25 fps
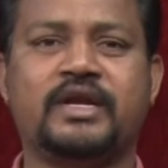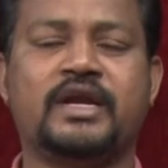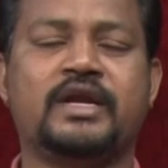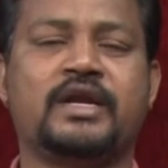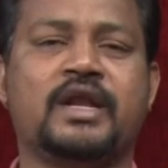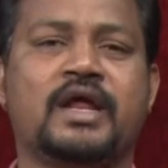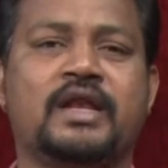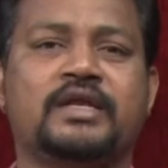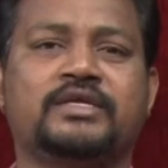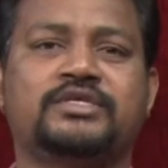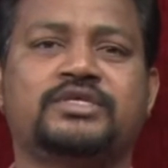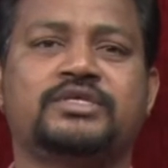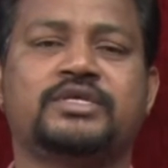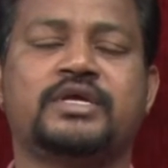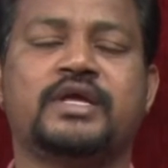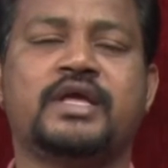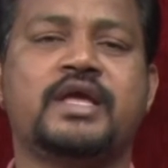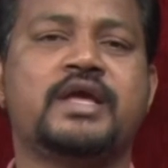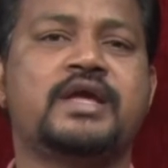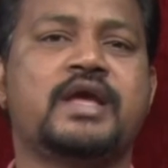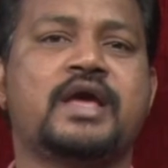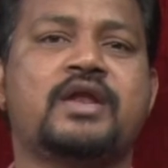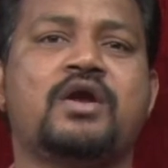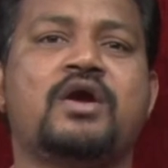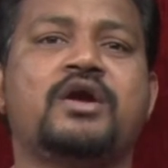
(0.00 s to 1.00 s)
the details,
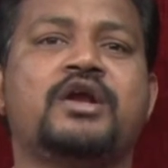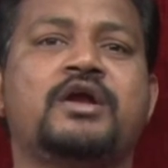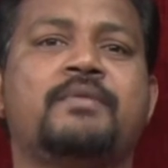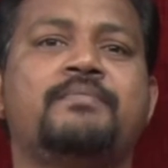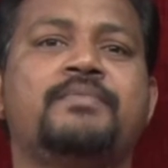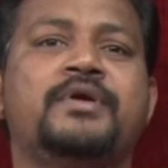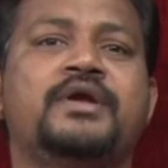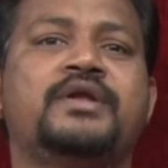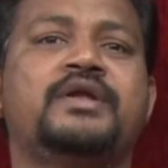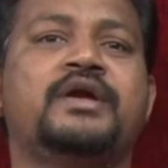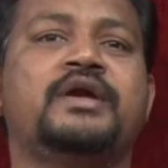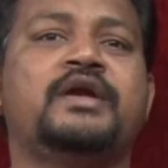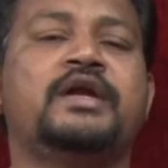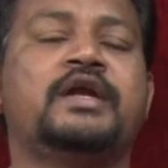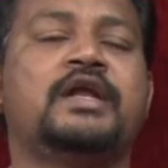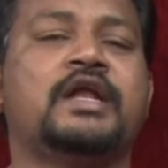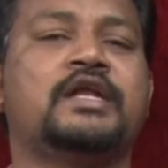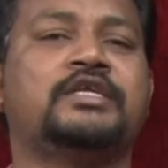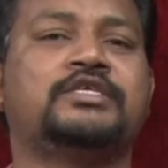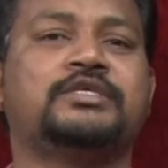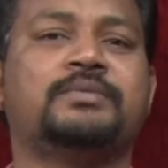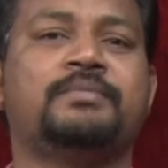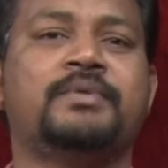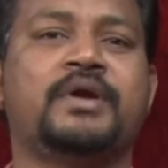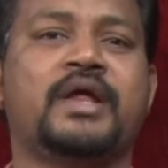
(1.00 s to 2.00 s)
he cannot update the
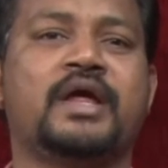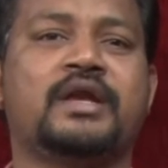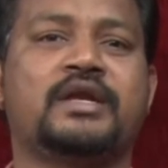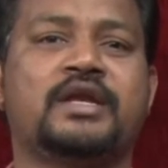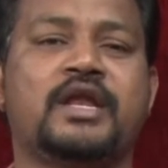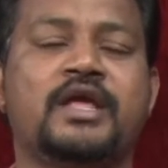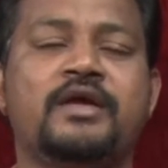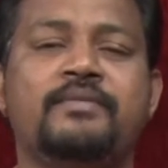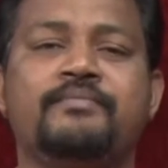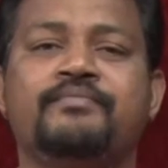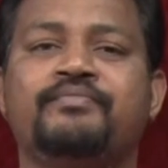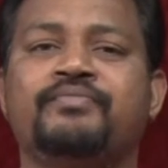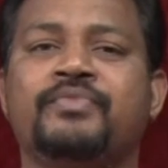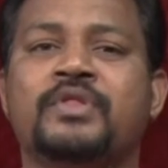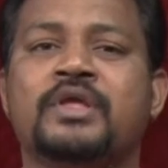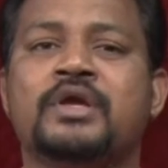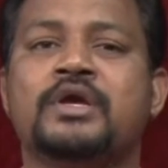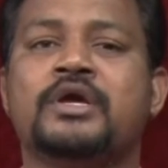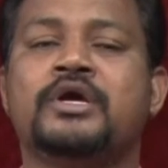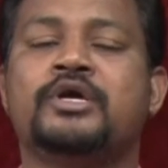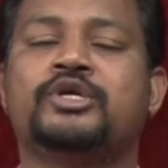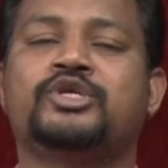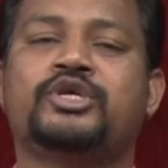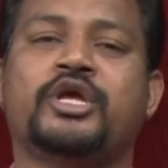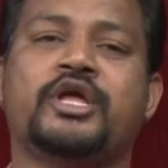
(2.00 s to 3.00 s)
details immediately.
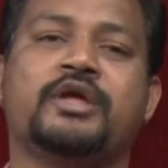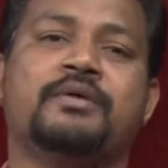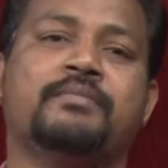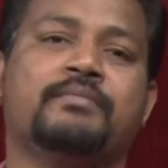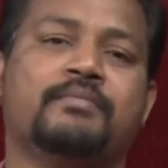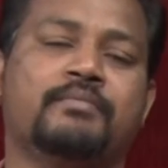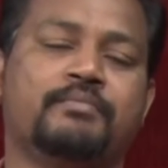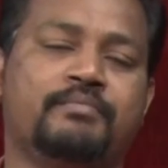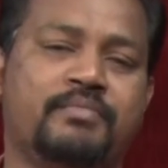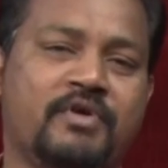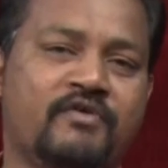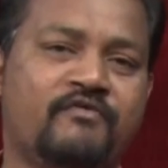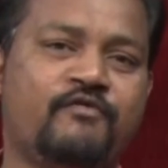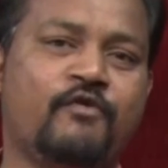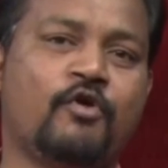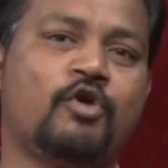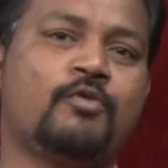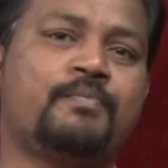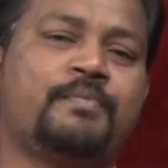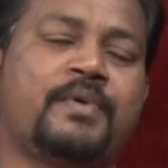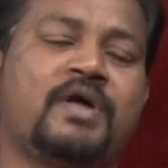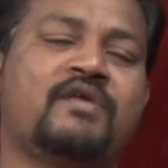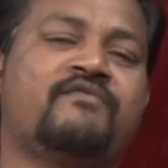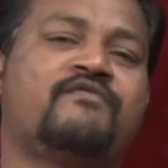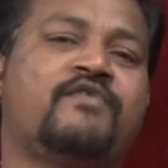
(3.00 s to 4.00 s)
So,
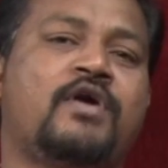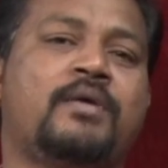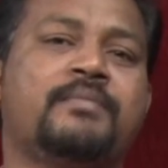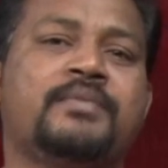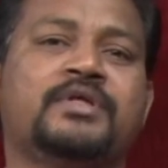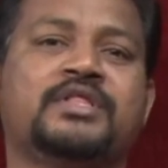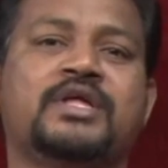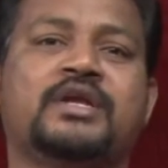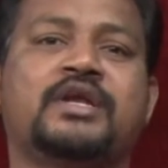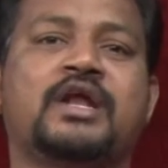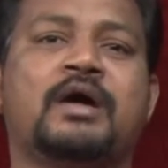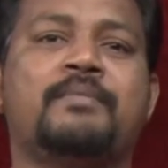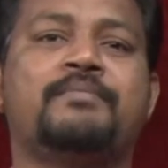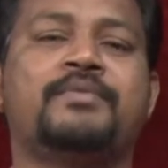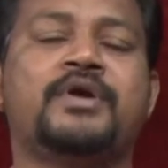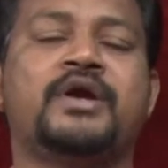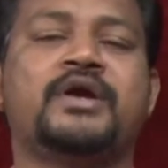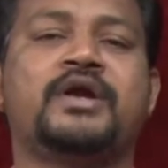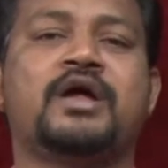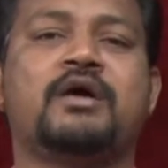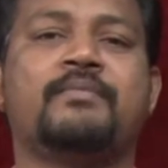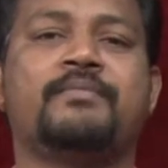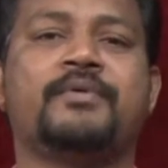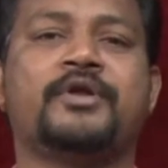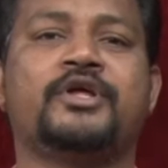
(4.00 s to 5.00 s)
before performing that
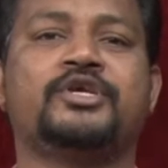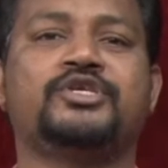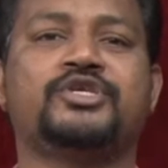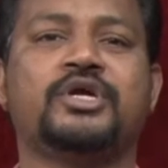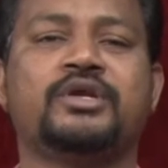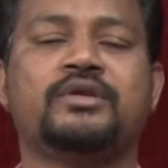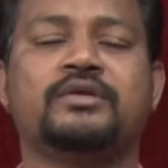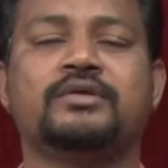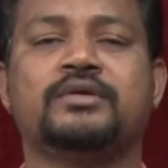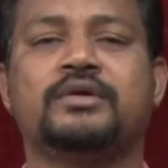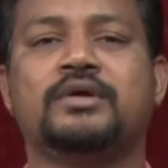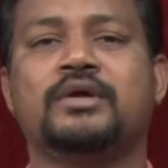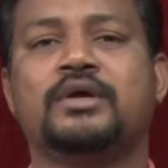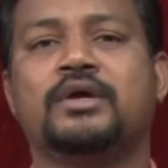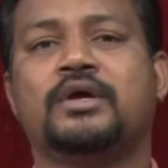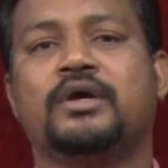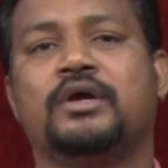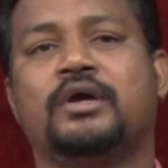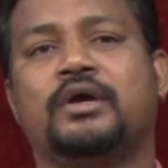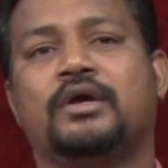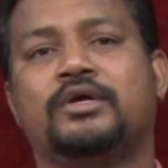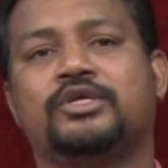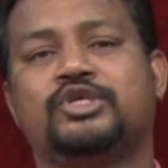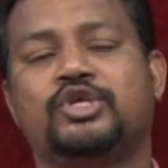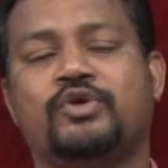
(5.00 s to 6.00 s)
update operation,
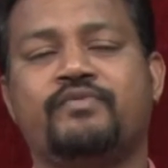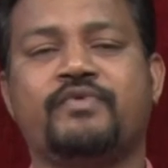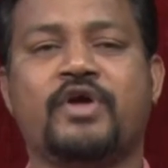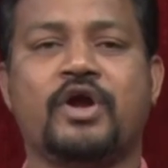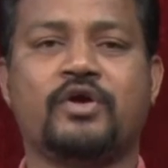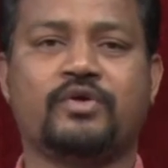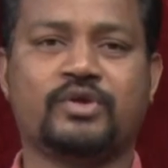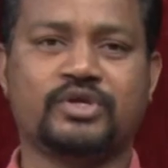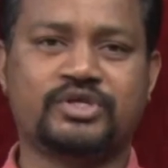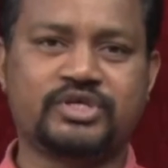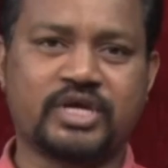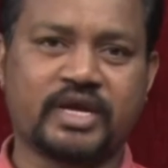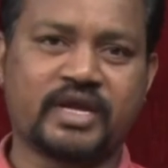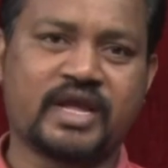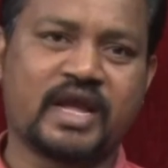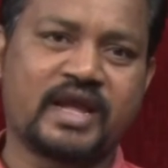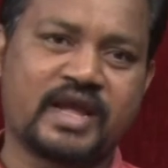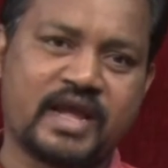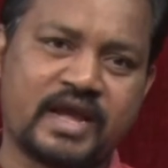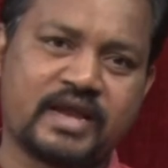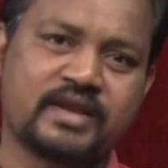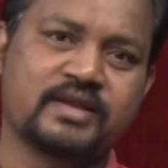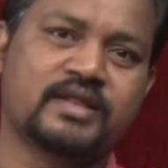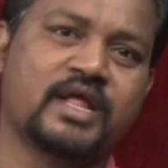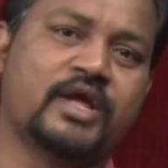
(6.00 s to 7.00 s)
so we have to check
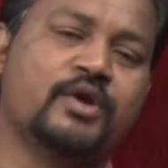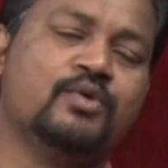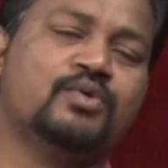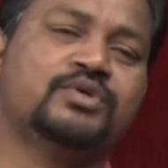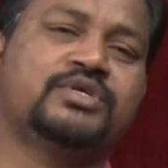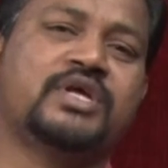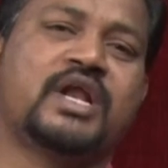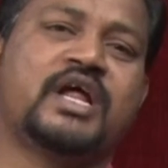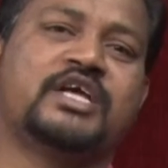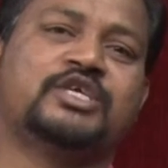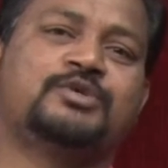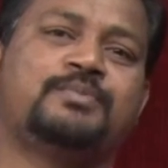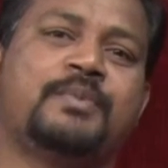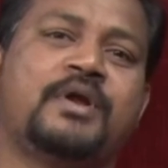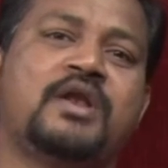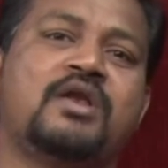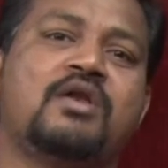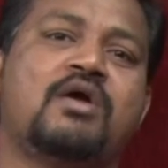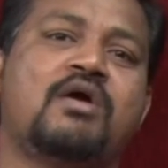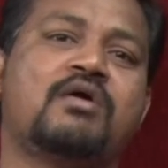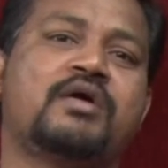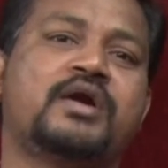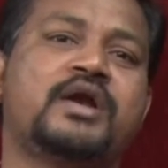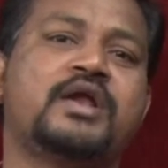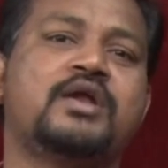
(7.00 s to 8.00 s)
again the user has been
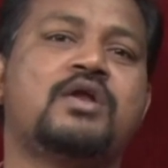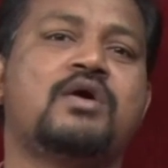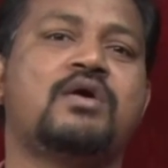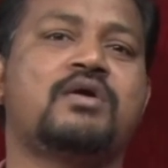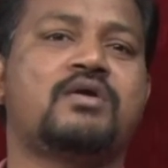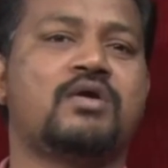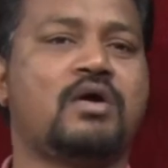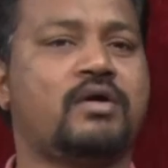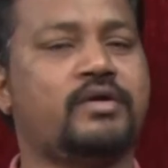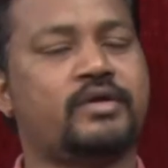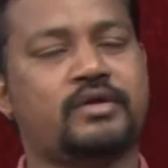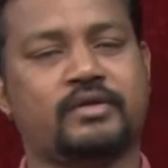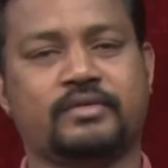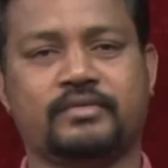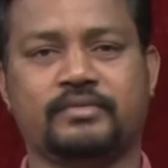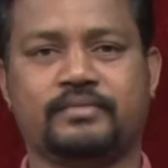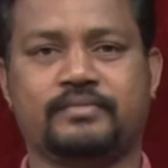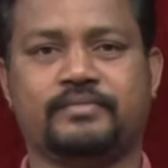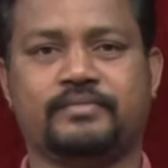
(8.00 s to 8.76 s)
logged in or not.